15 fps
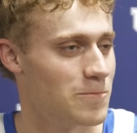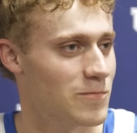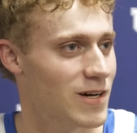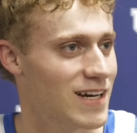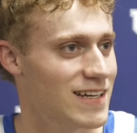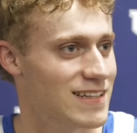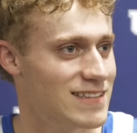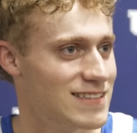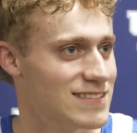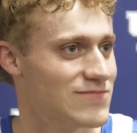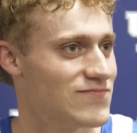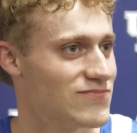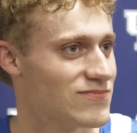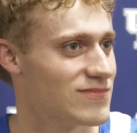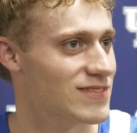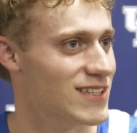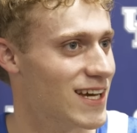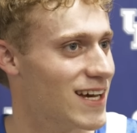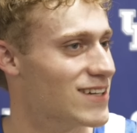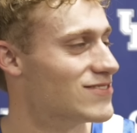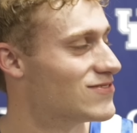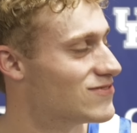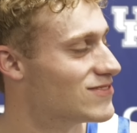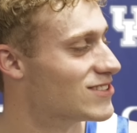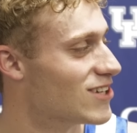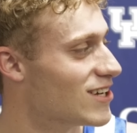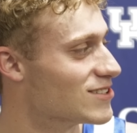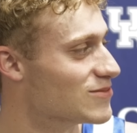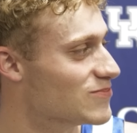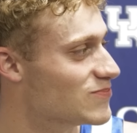But yeah, it's
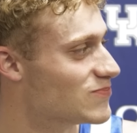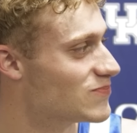awesome.